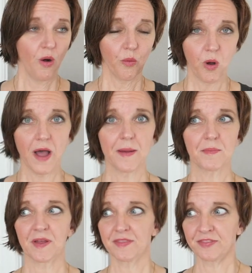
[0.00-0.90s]

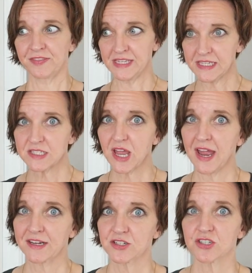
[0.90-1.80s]
what, but these
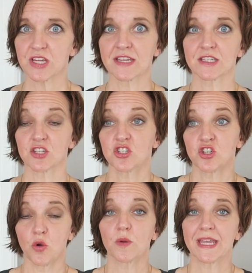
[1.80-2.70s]
exercises
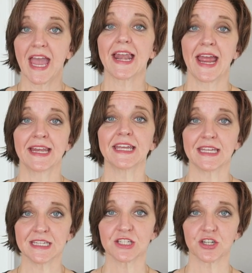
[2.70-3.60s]
don't get any
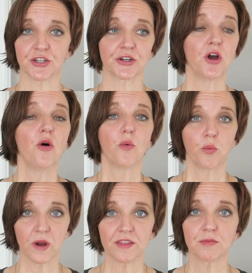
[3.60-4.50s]
easier
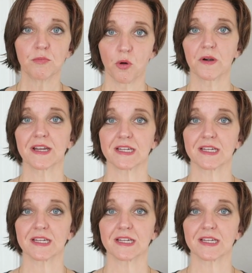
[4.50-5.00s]
with more